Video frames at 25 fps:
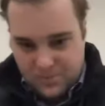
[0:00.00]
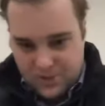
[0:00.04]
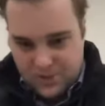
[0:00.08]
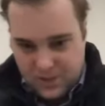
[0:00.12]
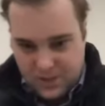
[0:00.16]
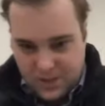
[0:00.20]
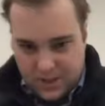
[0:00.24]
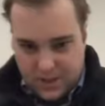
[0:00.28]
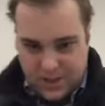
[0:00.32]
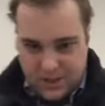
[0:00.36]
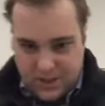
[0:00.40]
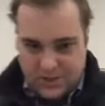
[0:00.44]

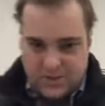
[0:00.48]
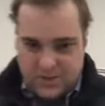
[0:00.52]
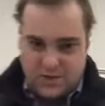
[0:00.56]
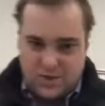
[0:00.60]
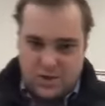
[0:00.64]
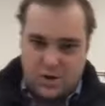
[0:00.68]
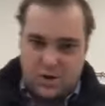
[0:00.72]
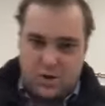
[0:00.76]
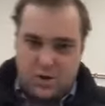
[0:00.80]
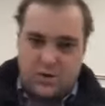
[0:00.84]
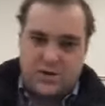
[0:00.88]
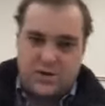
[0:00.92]
And
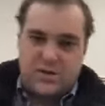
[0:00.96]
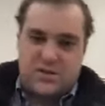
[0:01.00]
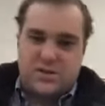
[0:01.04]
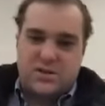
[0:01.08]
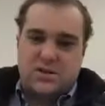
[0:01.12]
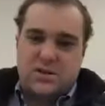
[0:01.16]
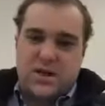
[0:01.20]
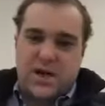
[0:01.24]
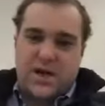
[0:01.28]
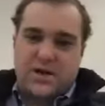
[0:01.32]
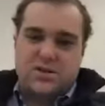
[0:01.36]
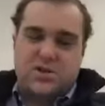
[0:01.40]
so this
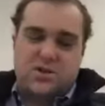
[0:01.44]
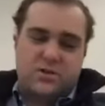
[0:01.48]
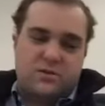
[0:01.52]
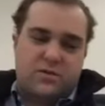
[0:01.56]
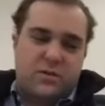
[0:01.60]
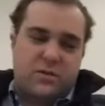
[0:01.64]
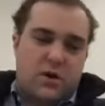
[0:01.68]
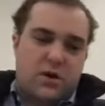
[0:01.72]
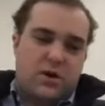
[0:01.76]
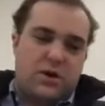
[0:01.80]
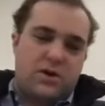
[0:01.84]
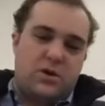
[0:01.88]
is extra
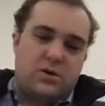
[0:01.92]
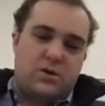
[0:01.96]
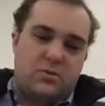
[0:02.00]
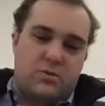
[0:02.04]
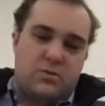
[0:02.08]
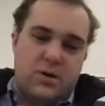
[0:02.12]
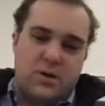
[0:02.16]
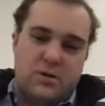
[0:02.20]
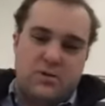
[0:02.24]
volume